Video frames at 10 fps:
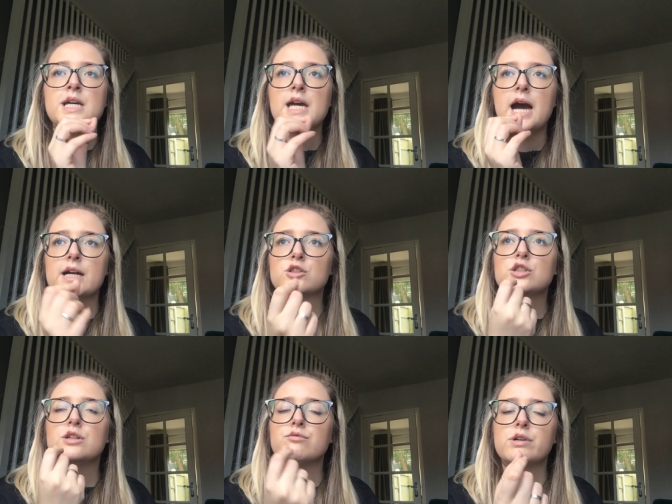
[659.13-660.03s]
it
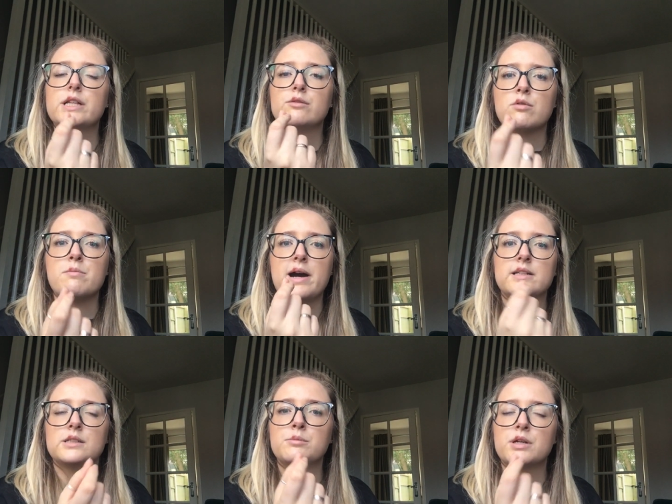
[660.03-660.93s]
actually really
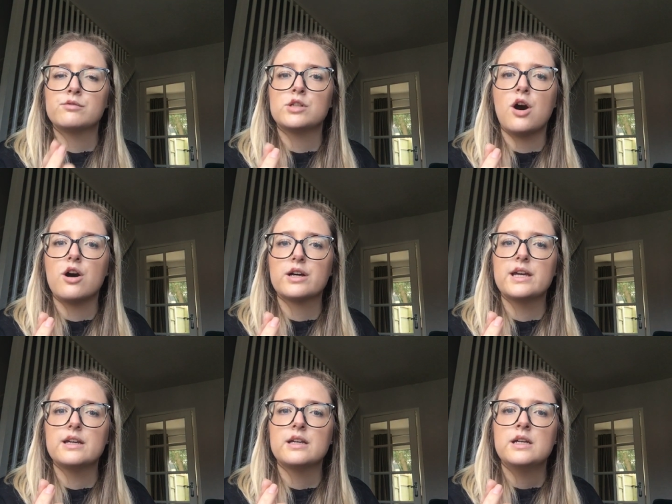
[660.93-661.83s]
reminded me of Target,